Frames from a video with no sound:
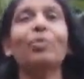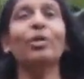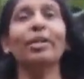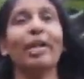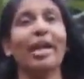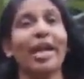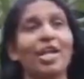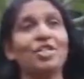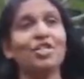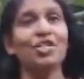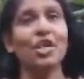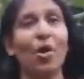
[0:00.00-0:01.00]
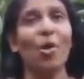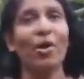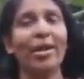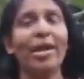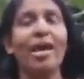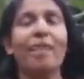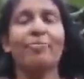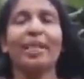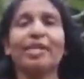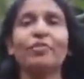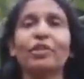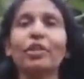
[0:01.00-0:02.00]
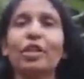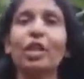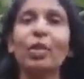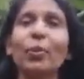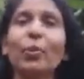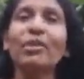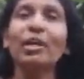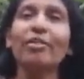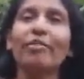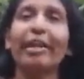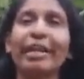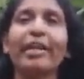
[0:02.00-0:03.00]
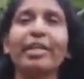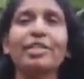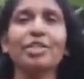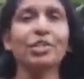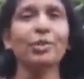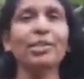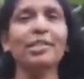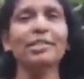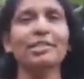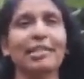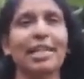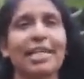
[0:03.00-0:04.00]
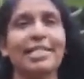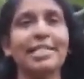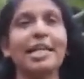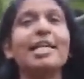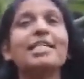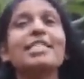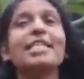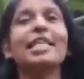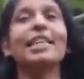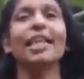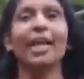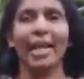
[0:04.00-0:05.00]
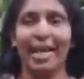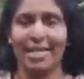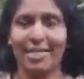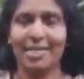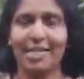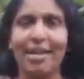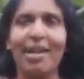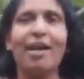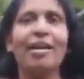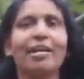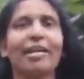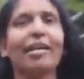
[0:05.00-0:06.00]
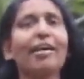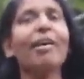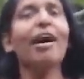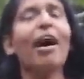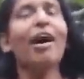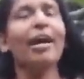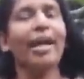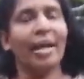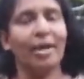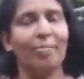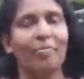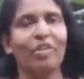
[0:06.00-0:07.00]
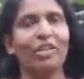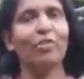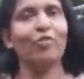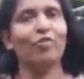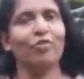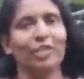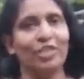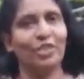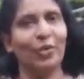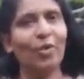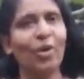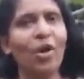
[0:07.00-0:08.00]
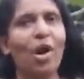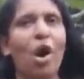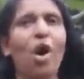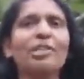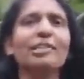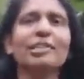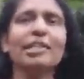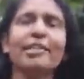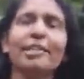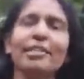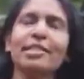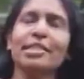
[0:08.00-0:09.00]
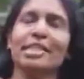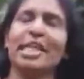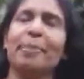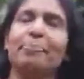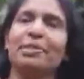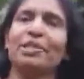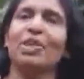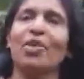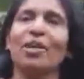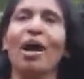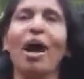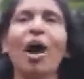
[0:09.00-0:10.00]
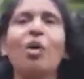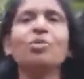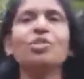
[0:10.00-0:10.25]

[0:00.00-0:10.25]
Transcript: would enjoy, that would glue the reader to his seat till the end. Here I am with a video on certain tips on how